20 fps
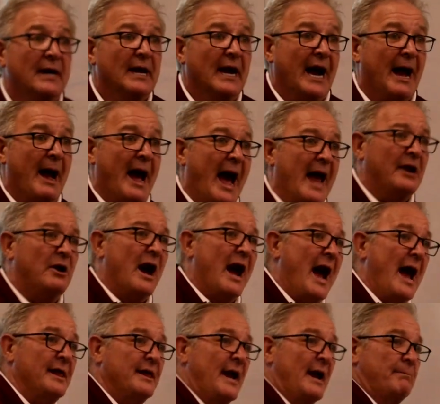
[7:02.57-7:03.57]

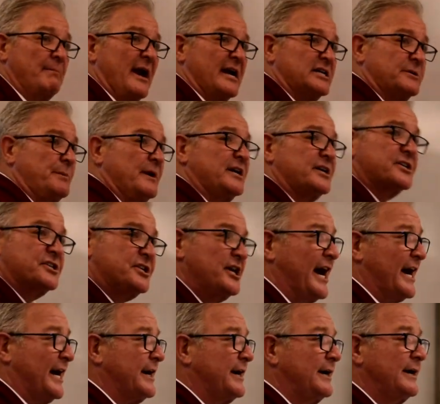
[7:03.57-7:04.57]
That makes me
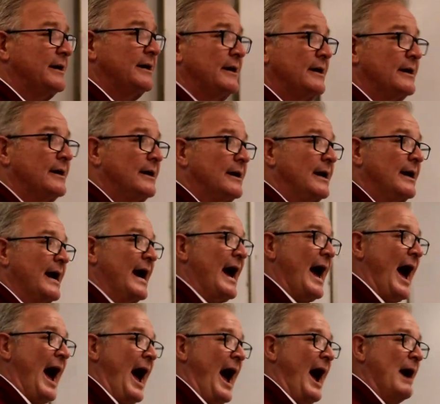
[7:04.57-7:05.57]
sick.
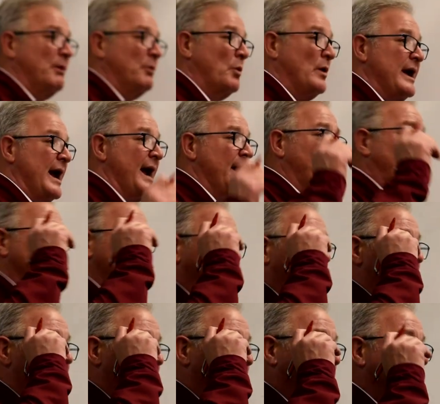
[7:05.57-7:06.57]

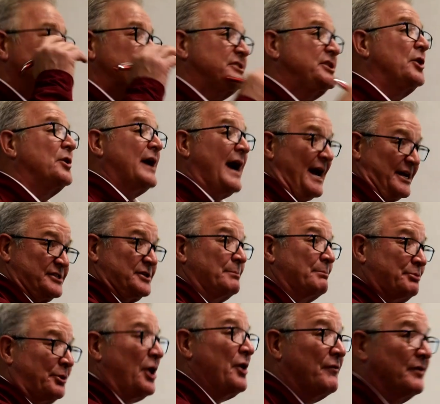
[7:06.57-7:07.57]
We still got some
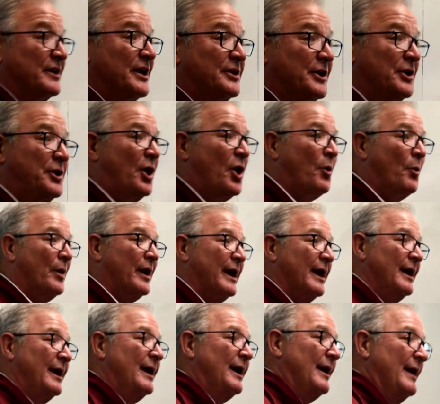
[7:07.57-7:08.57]
proving to do, don't we?
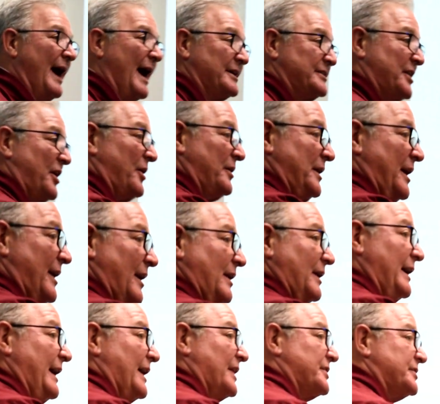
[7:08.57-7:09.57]
That's their little
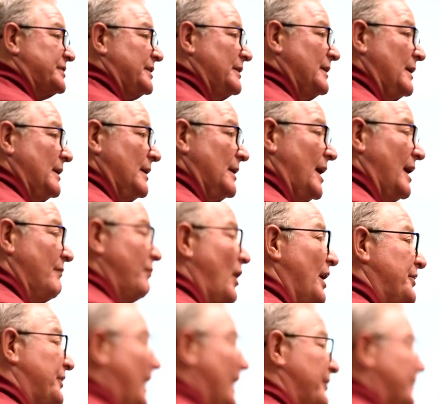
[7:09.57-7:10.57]
list of
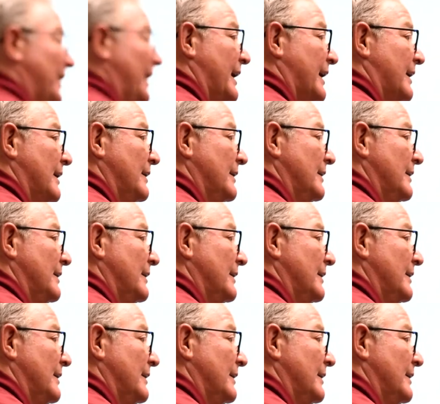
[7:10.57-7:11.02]
what they think.